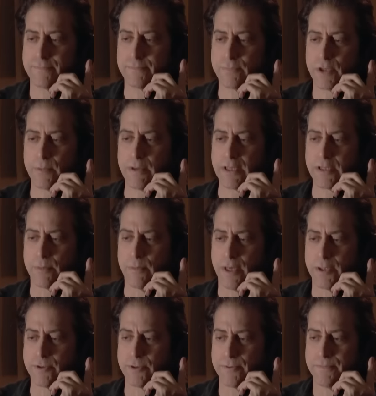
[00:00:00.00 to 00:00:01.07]
What about the
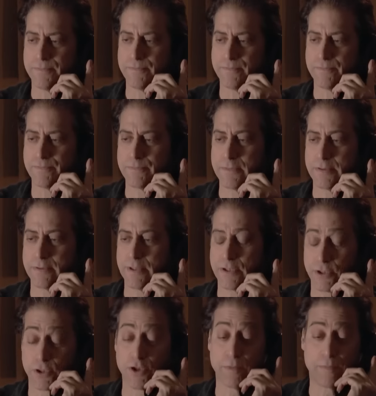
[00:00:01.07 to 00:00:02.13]
mantra? It's
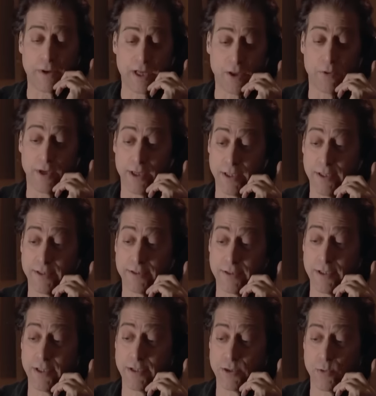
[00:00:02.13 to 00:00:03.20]
a good, by the way.
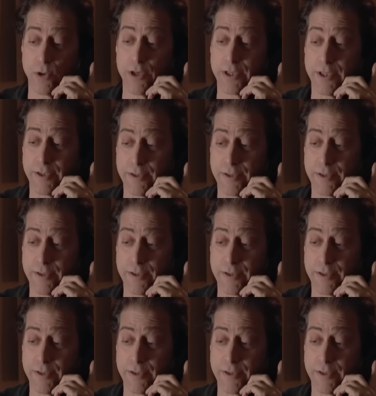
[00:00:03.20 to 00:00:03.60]
It's working.